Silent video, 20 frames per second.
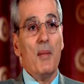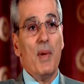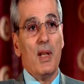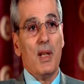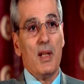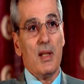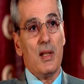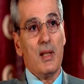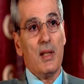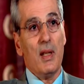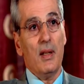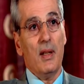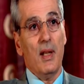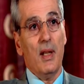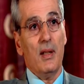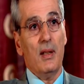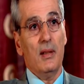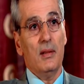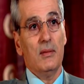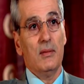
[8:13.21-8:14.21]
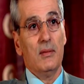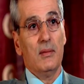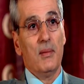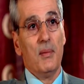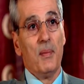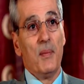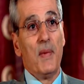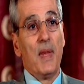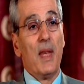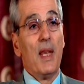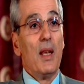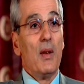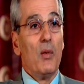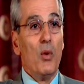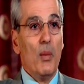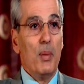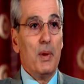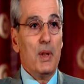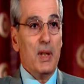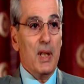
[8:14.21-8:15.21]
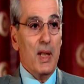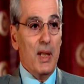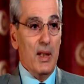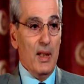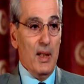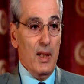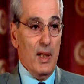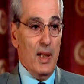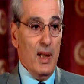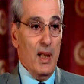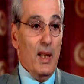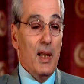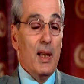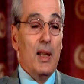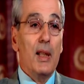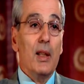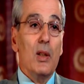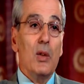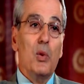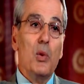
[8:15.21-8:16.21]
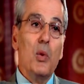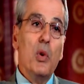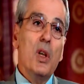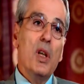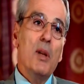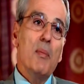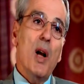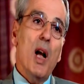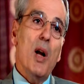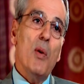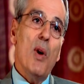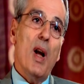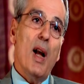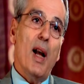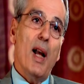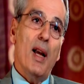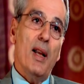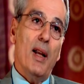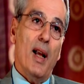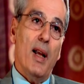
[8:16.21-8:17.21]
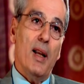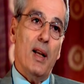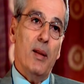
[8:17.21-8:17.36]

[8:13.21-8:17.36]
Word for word: which we can call Arabic, because the Arabs had the principal role in this caliphate.